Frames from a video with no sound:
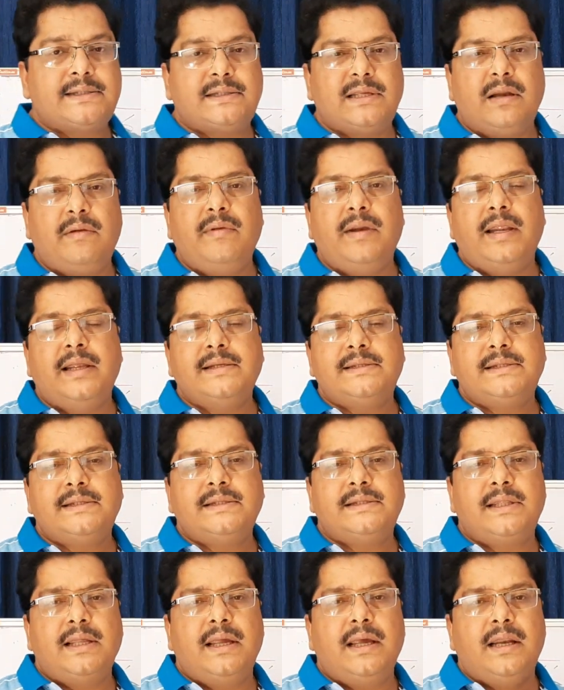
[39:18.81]
Surveillance
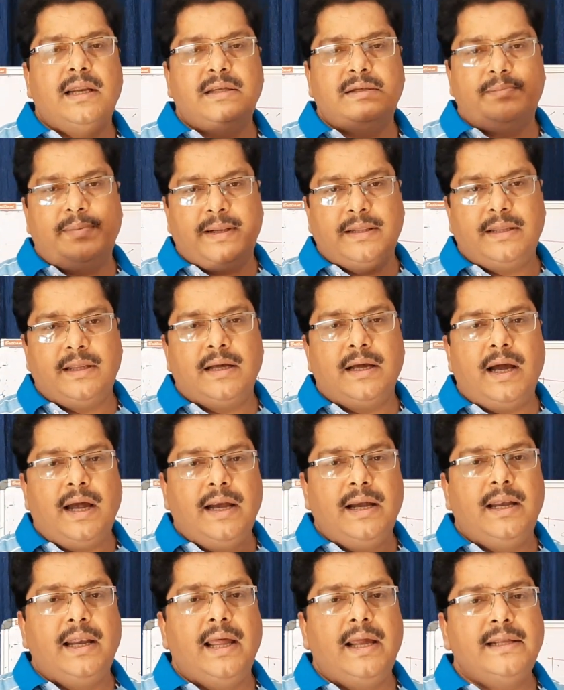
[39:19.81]
is there as per the
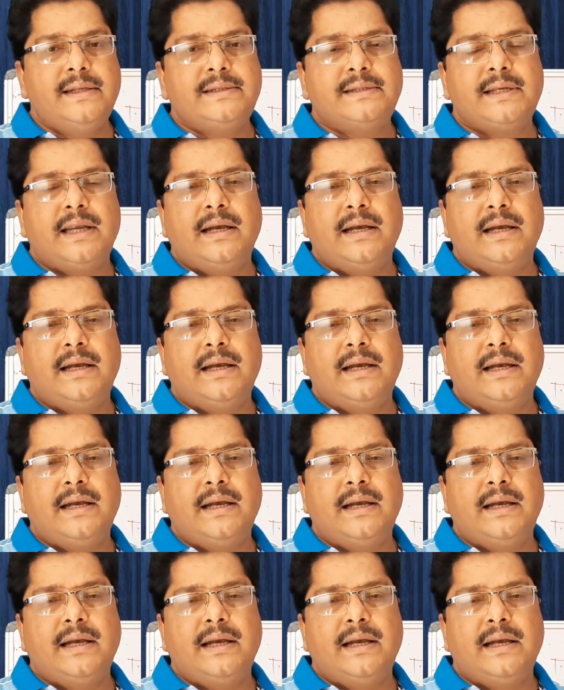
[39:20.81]
guidelines,